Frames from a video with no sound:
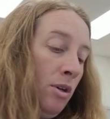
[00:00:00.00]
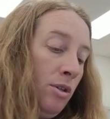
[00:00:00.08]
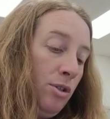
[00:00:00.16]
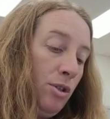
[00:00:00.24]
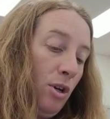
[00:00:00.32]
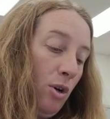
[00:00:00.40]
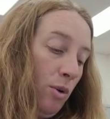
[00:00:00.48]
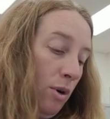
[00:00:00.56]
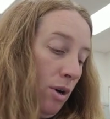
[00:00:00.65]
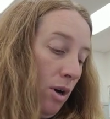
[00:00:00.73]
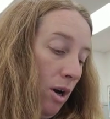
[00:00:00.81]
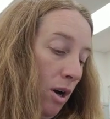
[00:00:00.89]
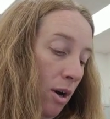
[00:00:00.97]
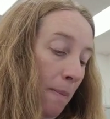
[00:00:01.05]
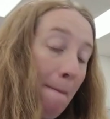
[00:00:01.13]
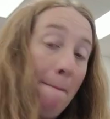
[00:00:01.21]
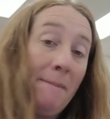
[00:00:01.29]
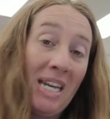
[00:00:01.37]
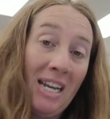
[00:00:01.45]
So our
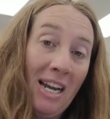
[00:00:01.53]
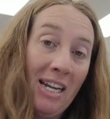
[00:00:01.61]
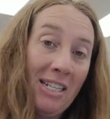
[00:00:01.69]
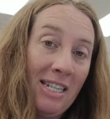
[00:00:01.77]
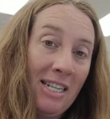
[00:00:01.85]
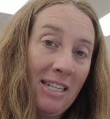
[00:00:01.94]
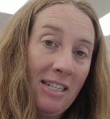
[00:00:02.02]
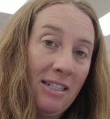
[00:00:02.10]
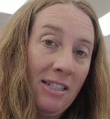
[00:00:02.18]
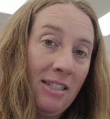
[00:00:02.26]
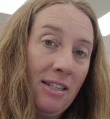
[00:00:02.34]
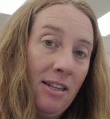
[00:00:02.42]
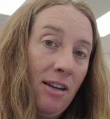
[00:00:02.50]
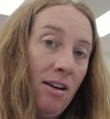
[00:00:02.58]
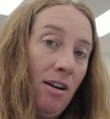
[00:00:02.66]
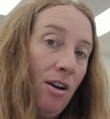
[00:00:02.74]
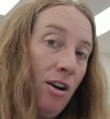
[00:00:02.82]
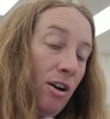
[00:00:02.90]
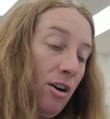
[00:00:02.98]
big ideas
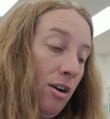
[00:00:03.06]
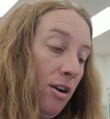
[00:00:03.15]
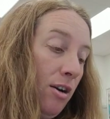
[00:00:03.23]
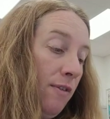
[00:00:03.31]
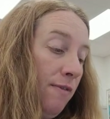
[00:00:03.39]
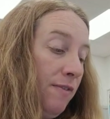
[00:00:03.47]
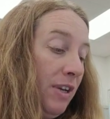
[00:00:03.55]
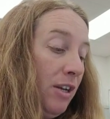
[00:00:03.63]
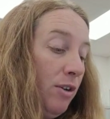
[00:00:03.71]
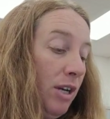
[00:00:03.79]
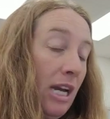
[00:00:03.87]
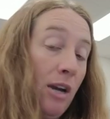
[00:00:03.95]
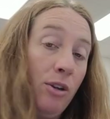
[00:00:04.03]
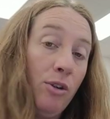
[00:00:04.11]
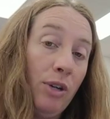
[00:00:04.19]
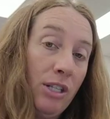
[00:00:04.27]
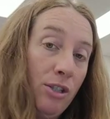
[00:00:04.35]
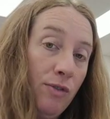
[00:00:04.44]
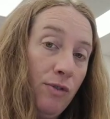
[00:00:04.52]
are figuring out your
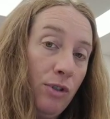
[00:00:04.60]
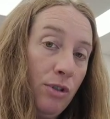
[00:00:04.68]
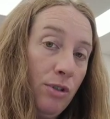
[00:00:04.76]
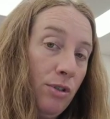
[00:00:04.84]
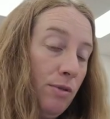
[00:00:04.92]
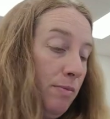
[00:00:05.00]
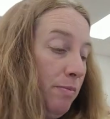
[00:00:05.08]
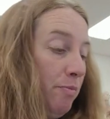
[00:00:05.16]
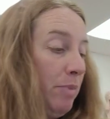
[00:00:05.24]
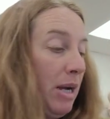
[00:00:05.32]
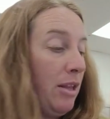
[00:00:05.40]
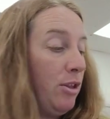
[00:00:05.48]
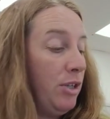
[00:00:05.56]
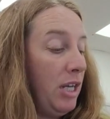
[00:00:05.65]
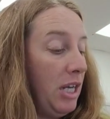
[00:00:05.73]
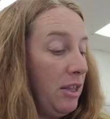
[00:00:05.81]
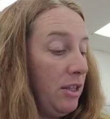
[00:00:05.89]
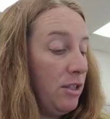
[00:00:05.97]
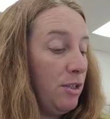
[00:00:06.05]
intervals by looking
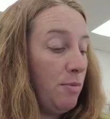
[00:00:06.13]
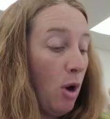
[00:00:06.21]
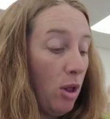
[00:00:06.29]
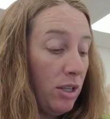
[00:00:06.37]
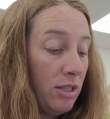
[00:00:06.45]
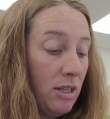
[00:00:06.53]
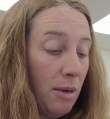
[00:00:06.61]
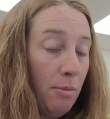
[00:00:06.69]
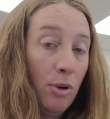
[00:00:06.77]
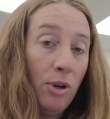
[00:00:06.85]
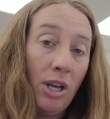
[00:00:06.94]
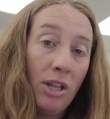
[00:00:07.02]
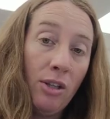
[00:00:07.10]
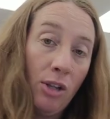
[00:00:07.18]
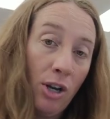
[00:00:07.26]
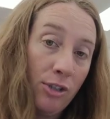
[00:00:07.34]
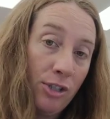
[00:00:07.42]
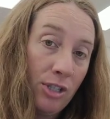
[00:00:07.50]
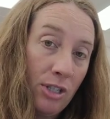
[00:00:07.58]
at the smallest number the
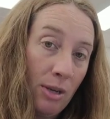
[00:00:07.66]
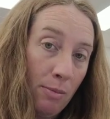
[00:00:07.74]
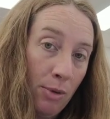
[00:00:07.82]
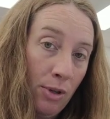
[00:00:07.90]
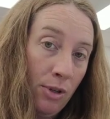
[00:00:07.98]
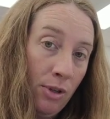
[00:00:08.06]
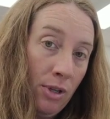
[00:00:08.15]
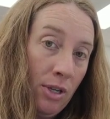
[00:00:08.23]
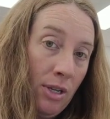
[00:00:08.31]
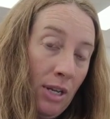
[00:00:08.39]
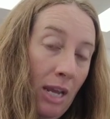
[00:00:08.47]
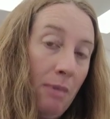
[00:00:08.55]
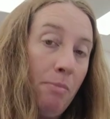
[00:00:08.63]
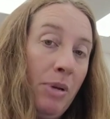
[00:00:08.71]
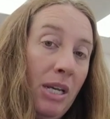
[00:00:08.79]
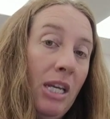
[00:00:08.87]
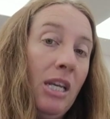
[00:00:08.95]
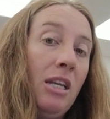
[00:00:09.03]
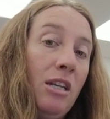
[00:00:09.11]
largest number and
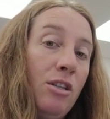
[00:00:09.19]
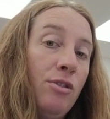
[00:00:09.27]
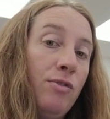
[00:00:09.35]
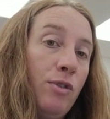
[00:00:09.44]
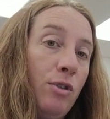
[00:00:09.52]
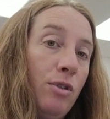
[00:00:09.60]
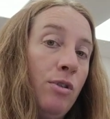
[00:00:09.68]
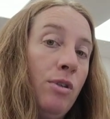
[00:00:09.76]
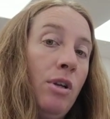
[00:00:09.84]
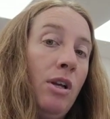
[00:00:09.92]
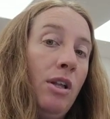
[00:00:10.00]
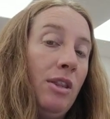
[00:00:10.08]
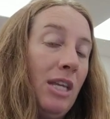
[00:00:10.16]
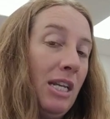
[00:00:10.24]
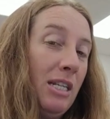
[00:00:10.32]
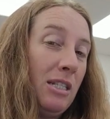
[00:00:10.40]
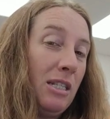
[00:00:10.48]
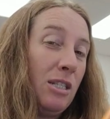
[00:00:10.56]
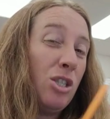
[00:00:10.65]
picking an interval that
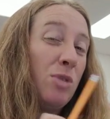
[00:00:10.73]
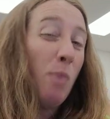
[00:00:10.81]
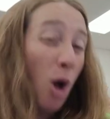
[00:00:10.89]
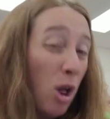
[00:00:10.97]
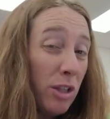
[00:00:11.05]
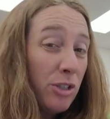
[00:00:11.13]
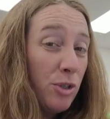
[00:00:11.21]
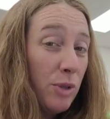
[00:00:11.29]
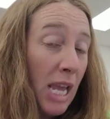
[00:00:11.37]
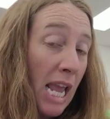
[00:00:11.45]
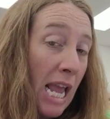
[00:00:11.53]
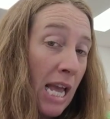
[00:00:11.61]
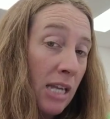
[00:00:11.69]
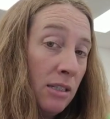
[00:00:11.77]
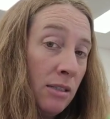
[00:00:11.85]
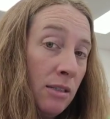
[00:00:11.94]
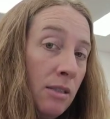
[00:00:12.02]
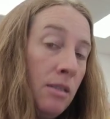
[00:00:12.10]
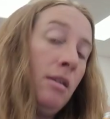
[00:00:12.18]
is as small as you can,
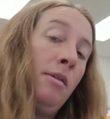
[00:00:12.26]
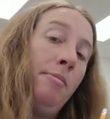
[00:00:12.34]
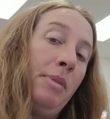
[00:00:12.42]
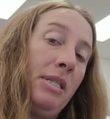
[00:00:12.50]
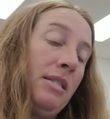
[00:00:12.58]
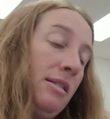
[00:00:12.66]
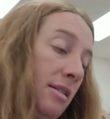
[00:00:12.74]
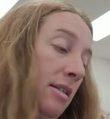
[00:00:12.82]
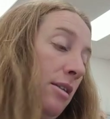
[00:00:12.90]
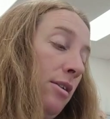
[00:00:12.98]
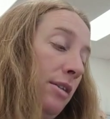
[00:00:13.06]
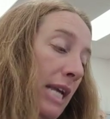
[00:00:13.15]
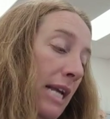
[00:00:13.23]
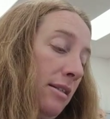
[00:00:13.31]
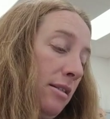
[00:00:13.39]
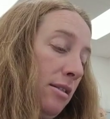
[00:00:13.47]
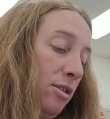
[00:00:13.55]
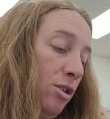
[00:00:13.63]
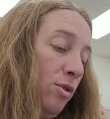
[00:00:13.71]
but still
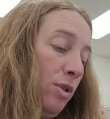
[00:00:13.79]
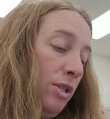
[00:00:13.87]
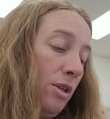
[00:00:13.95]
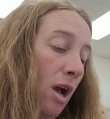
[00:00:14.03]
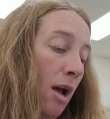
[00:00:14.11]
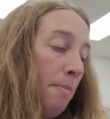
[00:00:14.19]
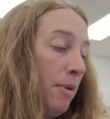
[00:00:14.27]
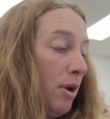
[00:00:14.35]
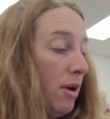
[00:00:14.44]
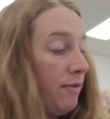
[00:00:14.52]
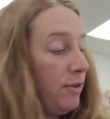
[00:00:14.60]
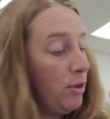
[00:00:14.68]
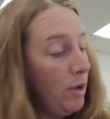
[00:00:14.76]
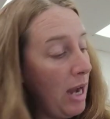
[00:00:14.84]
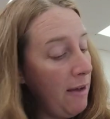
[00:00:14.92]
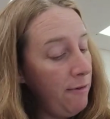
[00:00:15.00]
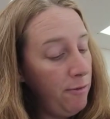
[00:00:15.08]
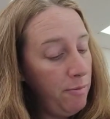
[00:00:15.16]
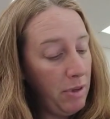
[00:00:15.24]
gets to the top of the
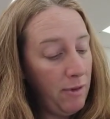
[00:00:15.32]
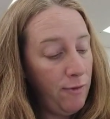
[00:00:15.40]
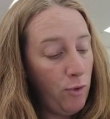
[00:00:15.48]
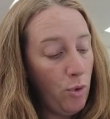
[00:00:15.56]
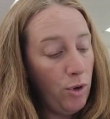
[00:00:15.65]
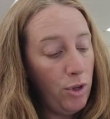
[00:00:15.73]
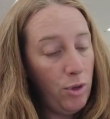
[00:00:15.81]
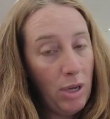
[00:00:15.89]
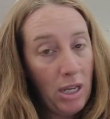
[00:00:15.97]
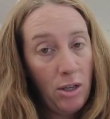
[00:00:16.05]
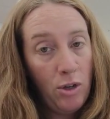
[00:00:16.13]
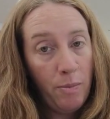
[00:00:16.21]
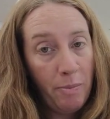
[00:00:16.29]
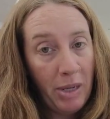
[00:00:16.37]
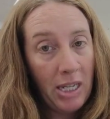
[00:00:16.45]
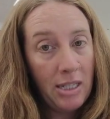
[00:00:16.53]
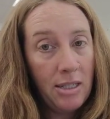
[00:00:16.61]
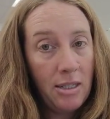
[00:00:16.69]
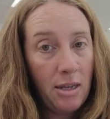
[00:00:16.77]
graph before you hit your
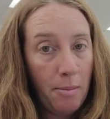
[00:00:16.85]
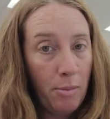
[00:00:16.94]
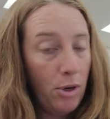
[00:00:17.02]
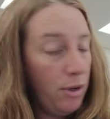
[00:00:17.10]
biggest number.